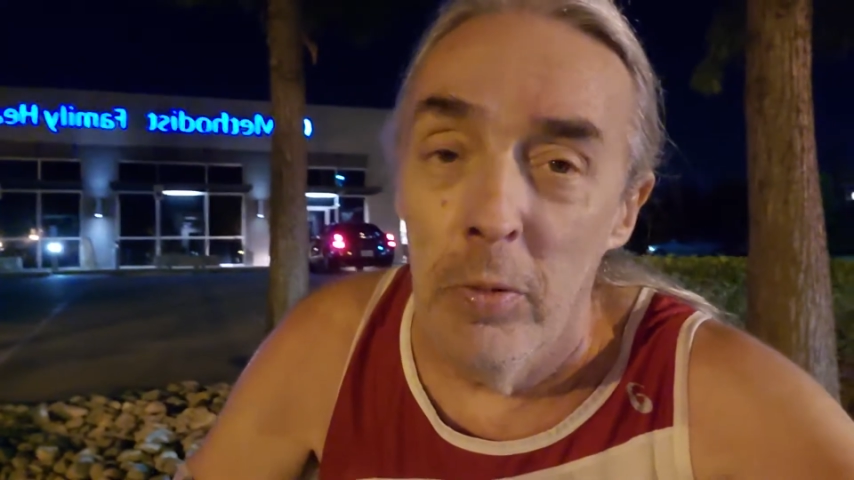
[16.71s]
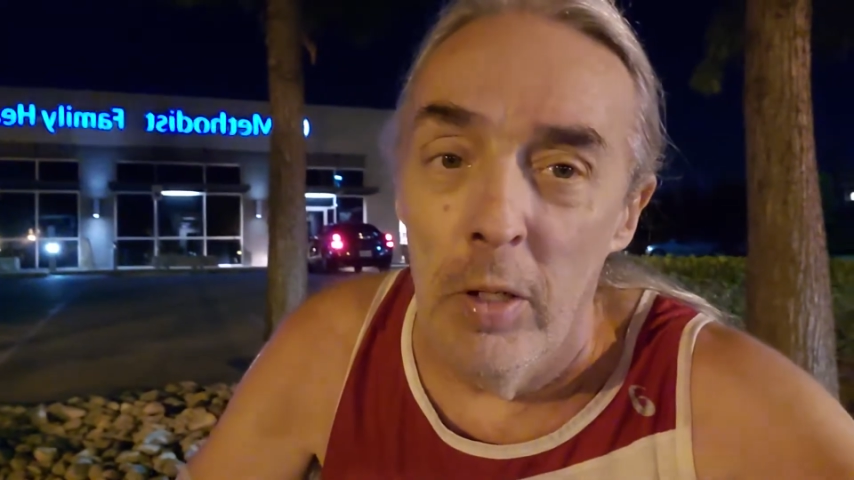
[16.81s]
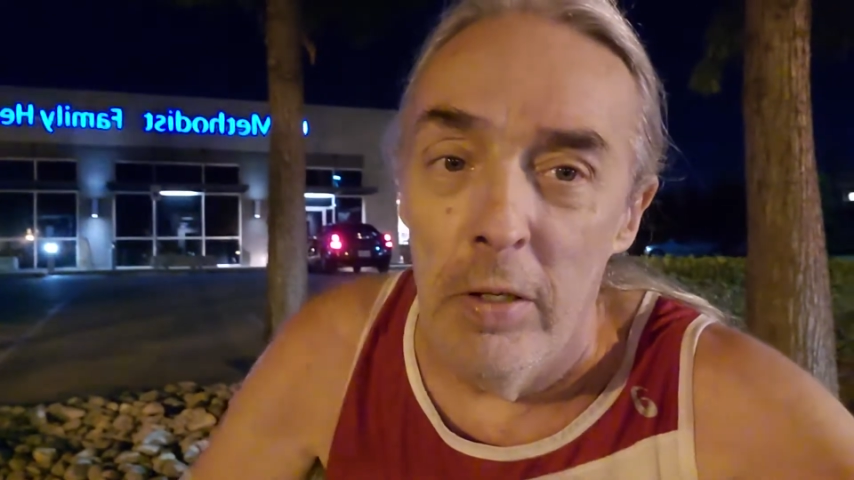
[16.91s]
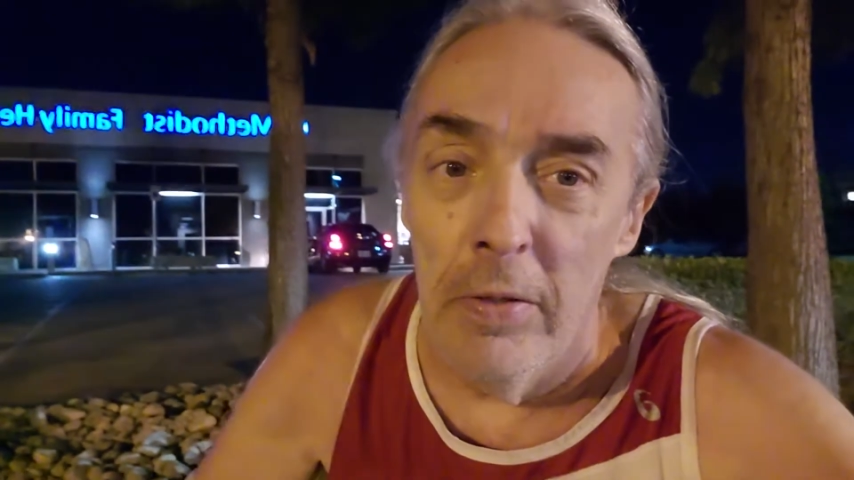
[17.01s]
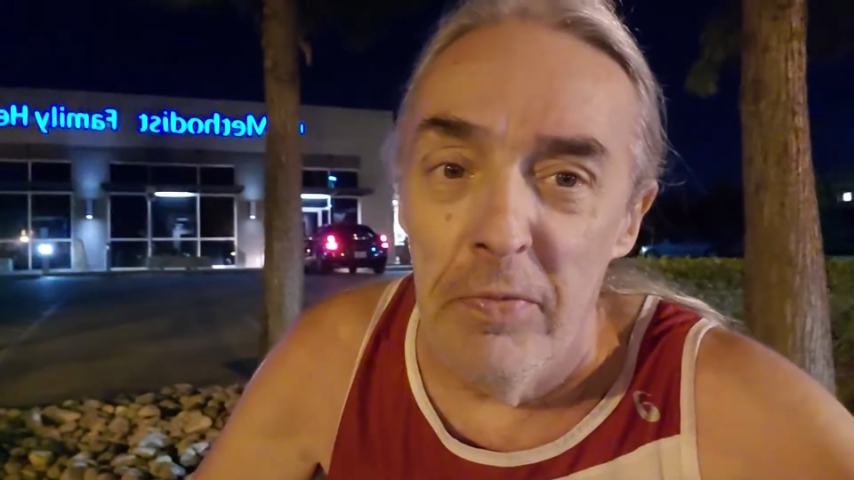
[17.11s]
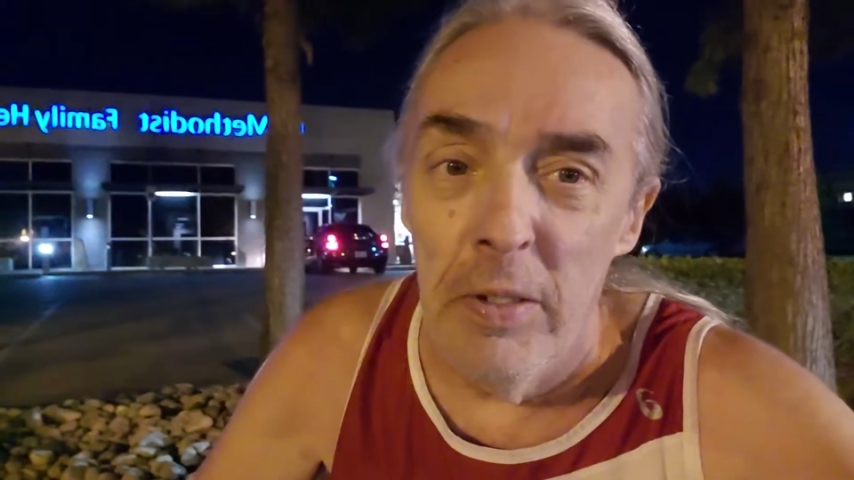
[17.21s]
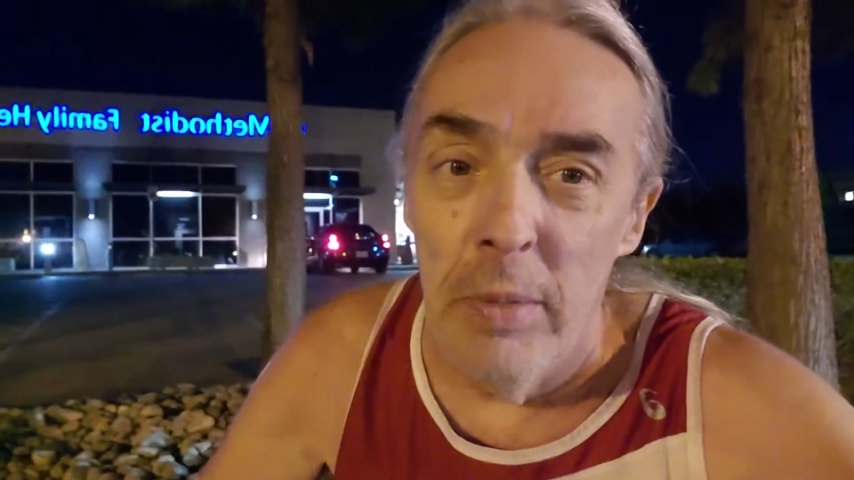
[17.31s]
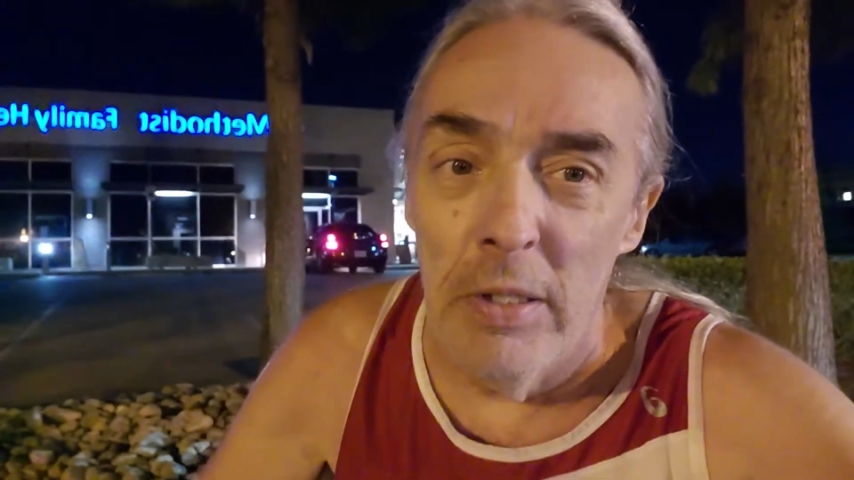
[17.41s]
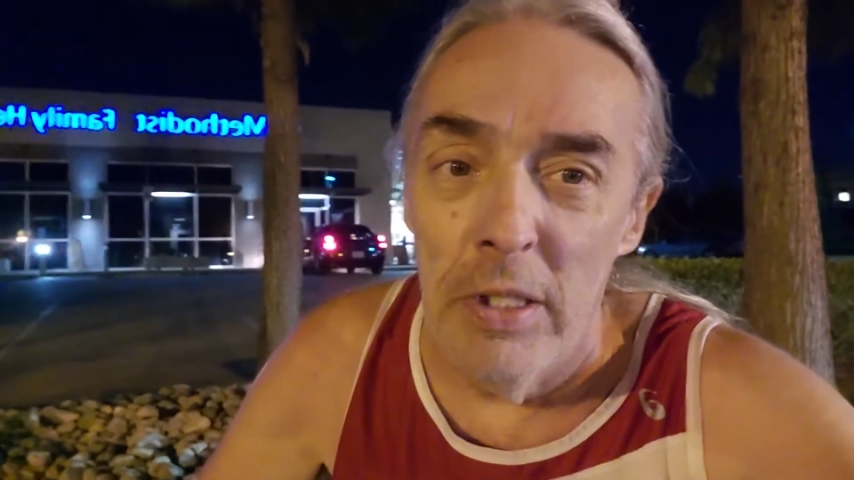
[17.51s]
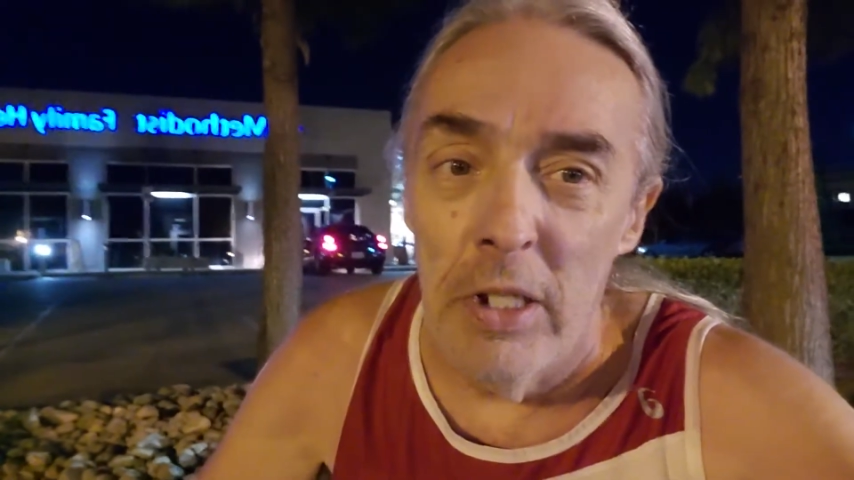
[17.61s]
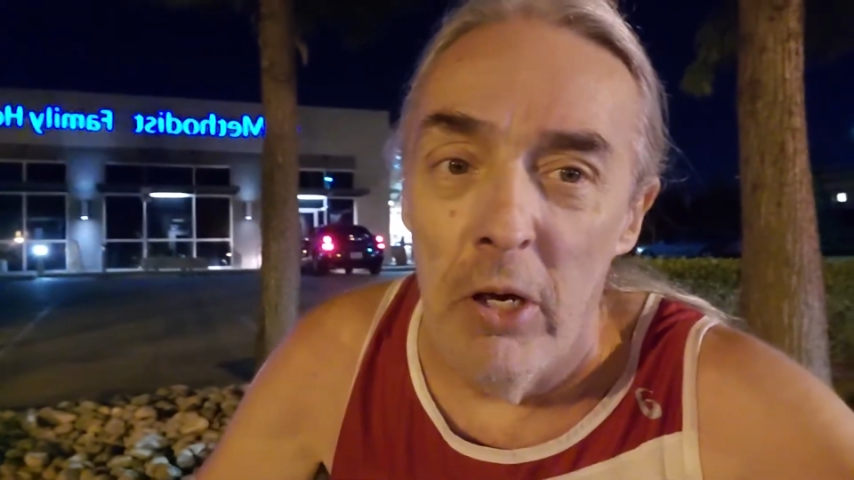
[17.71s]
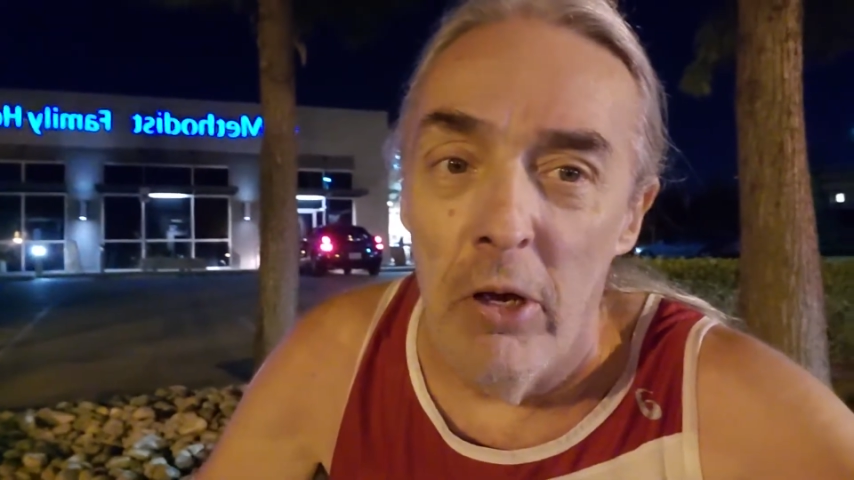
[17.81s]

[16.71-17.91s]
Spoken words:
a few months ago.